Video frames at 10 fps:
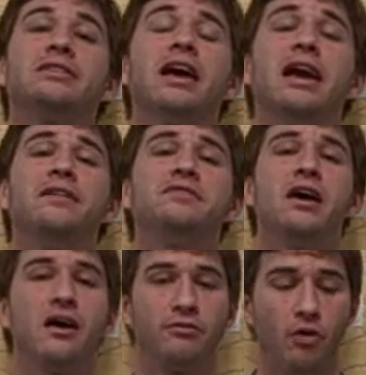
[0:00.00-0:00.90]
slaves
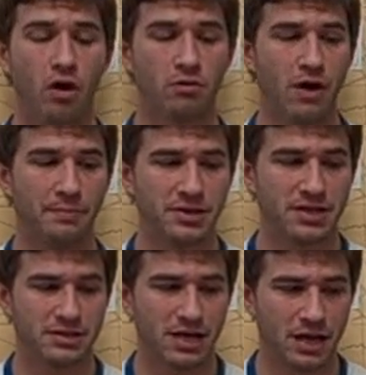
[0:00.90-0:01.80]
for
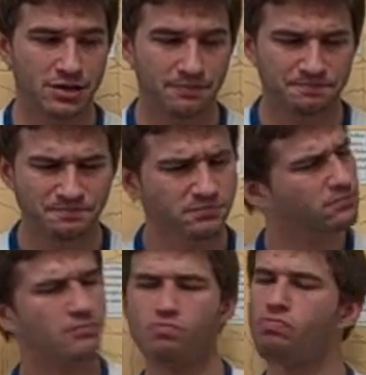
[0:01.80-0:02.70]
representation.
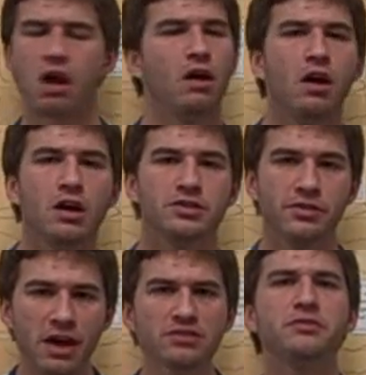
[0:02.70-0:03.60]

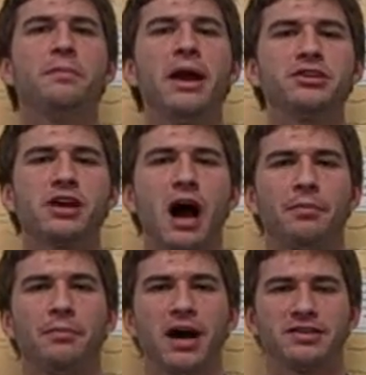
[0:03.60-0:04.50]
So those are the major
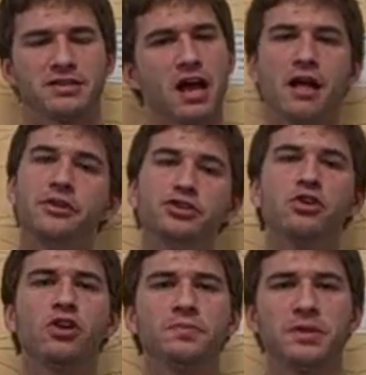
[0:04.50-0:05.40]
compromises. The
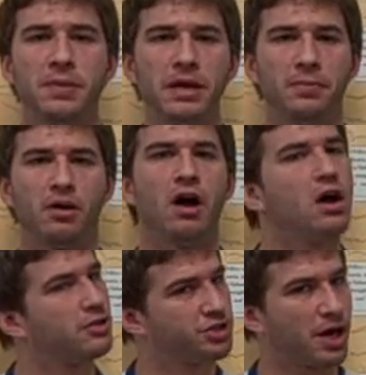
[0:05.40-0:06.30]
2 groups of people,
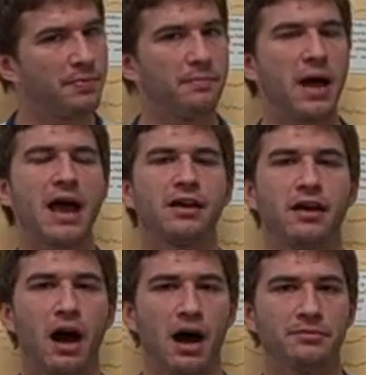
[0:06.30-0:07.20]
jumping back
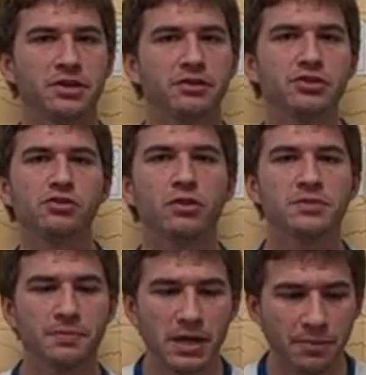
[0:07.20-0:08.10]
to the 2
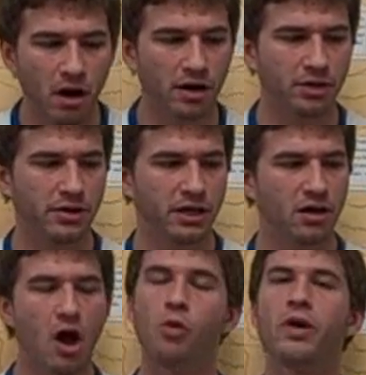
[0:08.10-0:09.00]
groups of people arguing
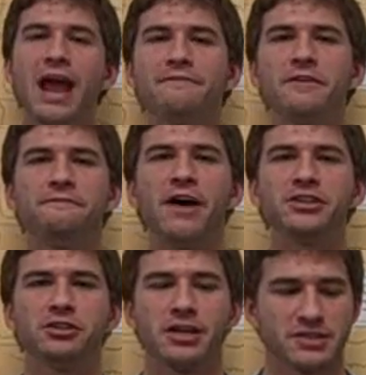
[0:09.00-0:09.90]
here, we have the
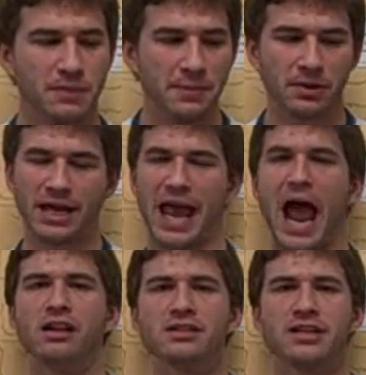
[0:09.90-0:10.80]
Federalists, people
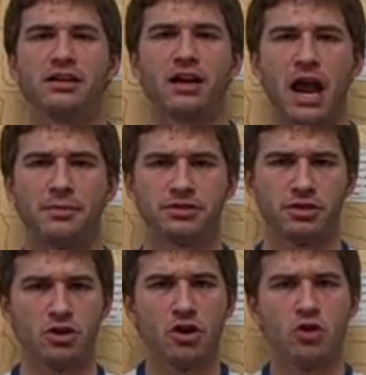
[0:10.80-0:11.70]
like Alexander
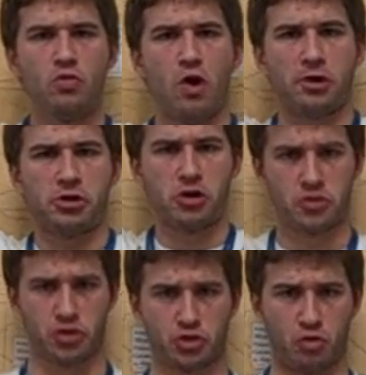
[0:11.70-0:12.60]
Hamilton who want
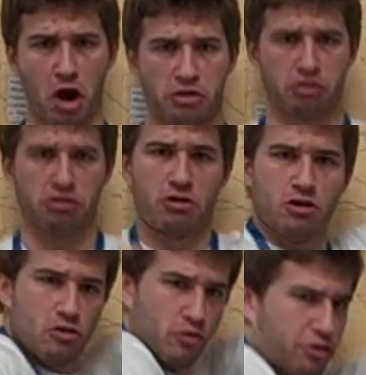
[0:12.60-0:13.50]
strength
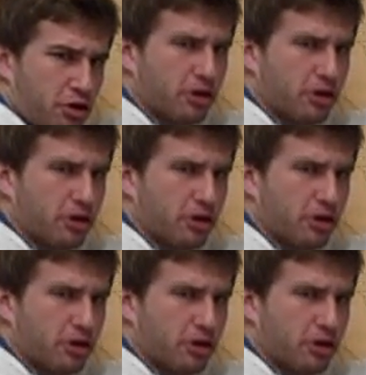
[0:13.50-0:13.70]
with